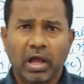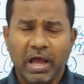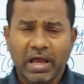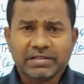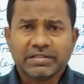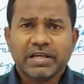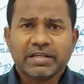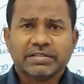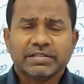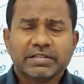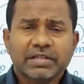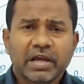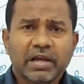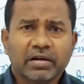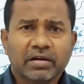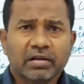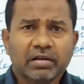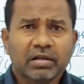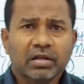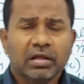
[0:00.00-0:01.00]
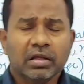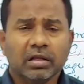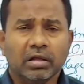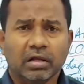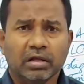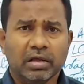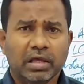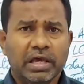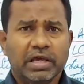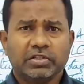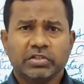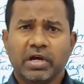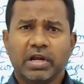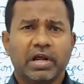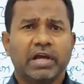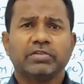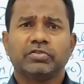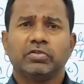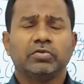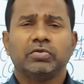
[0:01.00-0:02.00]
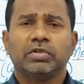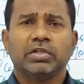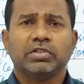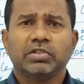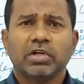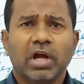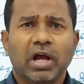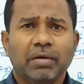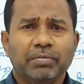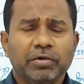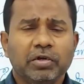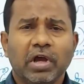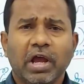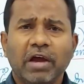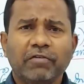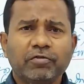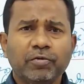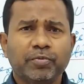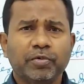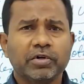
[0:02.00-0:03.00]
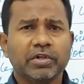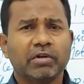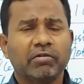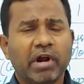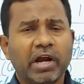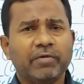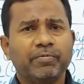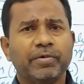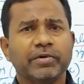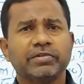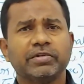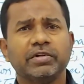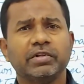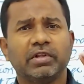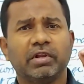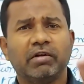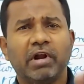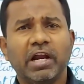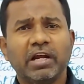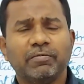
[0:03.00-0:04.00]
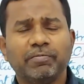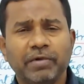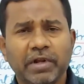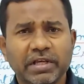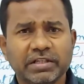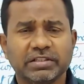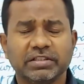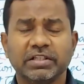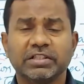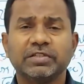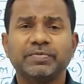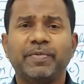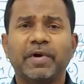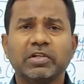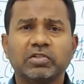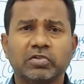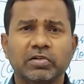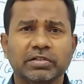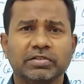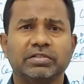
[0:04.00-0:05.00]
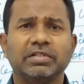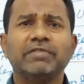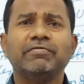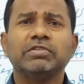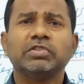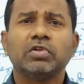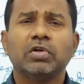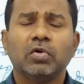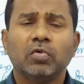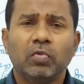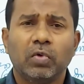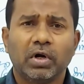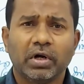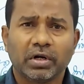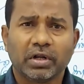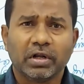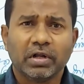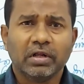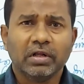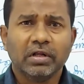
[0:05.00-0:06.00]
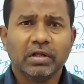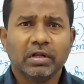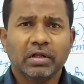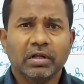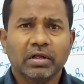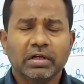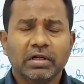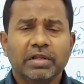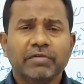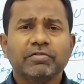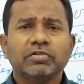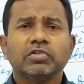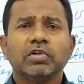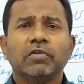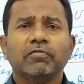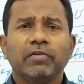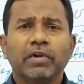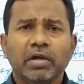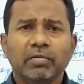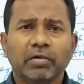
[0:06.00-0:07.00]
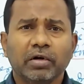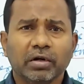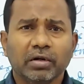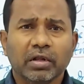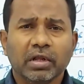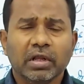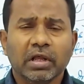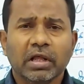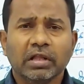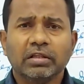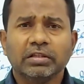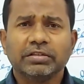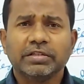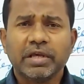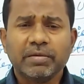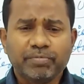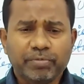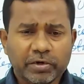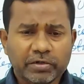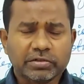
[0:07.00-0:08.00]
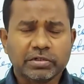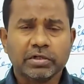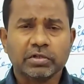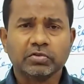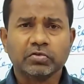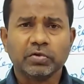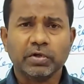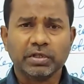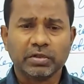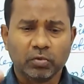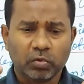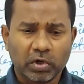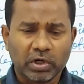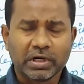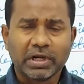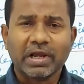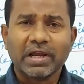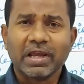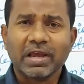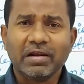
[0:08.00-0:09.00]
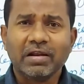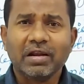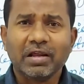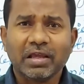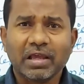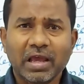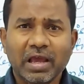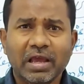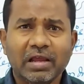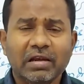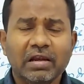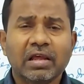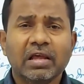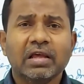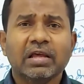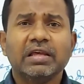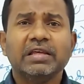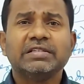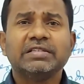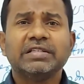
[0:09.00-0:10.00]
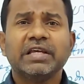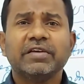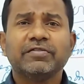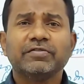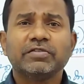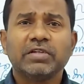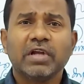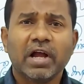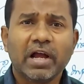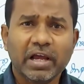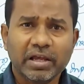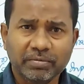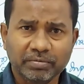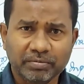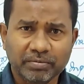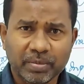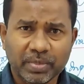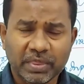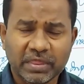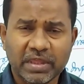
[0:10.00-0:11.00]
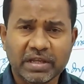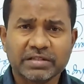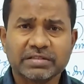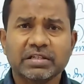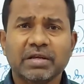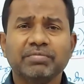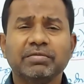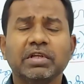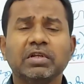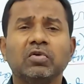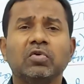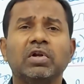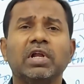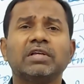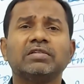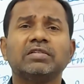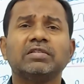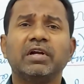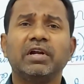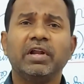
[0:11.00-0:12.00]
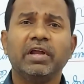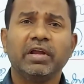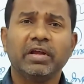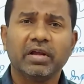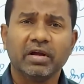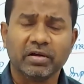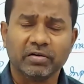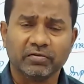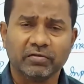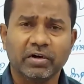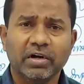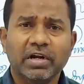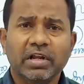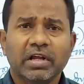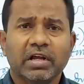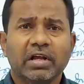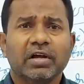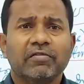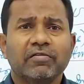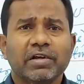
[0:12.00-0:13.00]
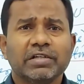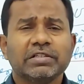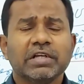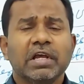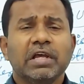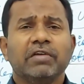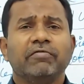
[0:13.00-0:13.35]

as I said, HR has to do the job. You have to put the right person in the right place, the specialist, division of work, division of labor. The same person is doing work again and again. He saves time. There is something known as learning curve. Learning curve is